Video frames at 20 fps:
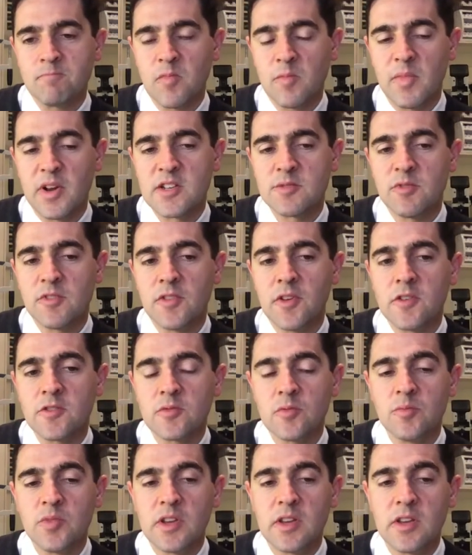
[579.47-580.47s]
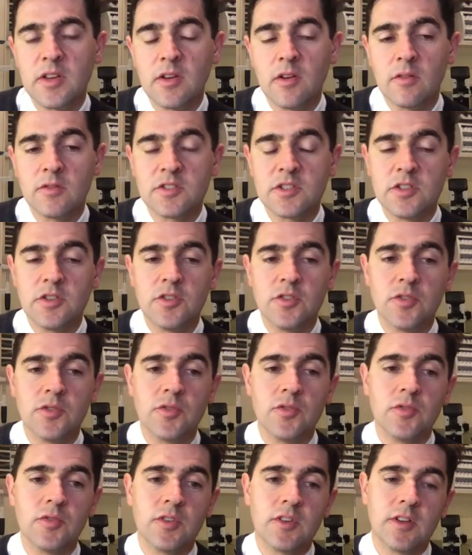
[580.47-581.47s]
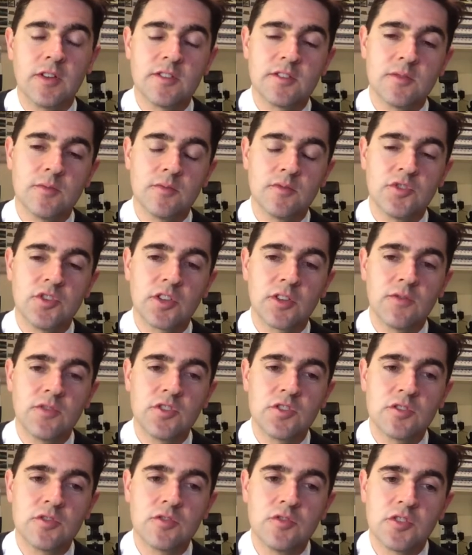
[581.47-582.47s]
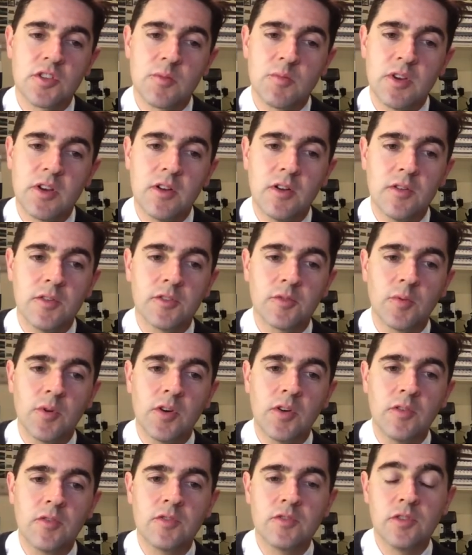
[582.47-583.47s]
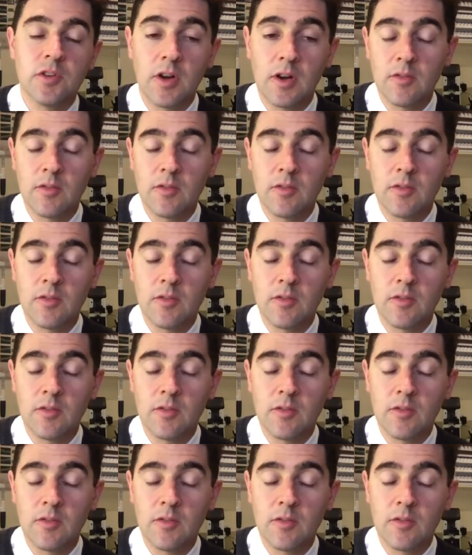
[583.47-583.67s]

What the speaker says: management for those would be obviously to do some check the vision using pinhole as well.